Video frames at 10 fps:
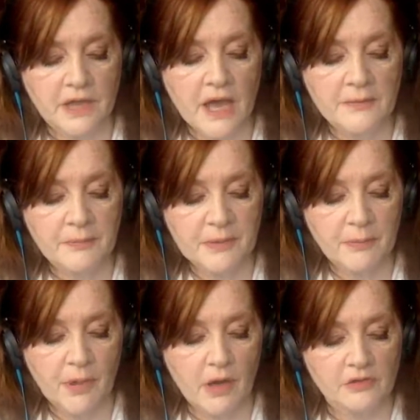it can't
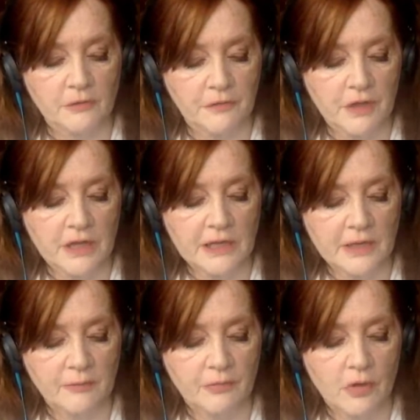be part of the
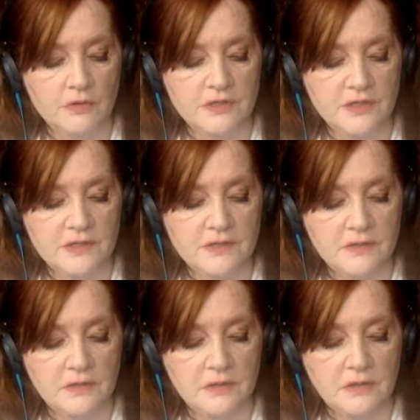healing
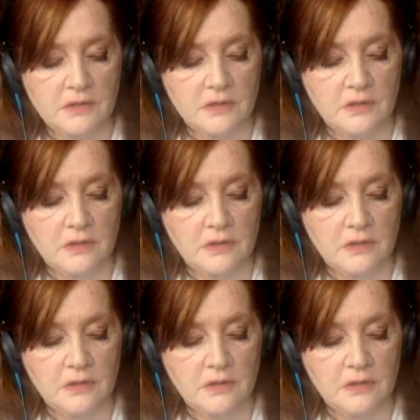process.